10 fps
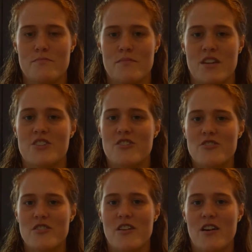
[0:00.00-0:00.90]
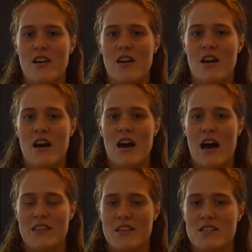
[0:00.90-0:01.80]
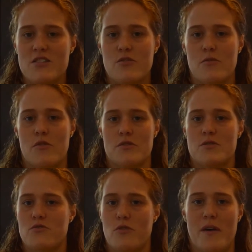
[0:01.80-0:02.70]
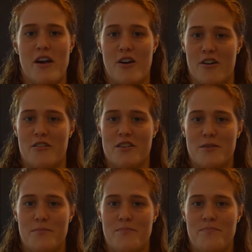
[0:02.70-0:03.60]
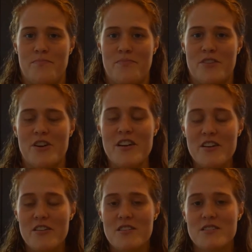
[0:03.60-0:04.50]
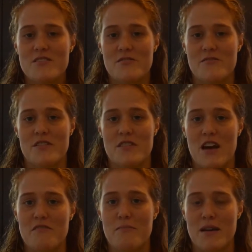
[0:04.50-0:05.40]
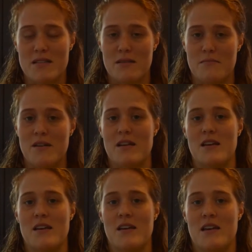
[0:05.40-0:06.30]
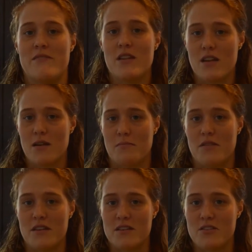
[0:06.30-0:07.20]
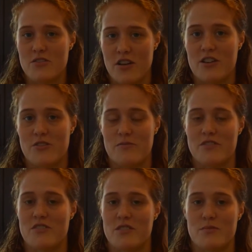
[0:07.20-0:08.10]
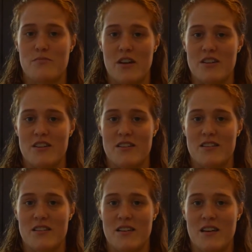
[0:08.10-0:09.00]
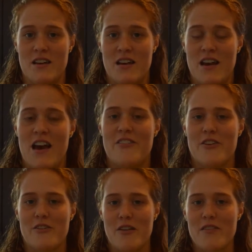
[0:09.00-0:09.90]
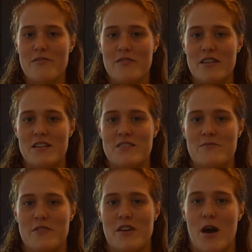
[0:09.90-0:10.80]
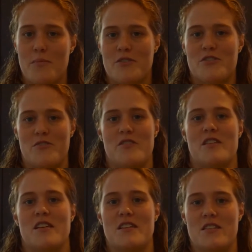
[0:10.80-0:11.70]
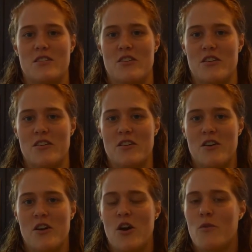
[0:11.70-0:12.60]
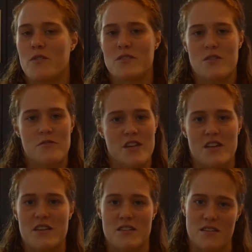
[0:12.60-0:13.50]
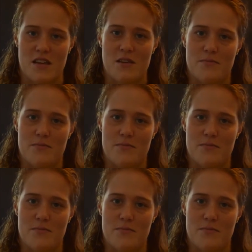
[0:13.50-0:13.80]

The children at the school stole my heart. Their eagerness to feel loved by somebody, even a complete stranger, was just precious. And their gratefulness for the opportunity to learn was so neat to see.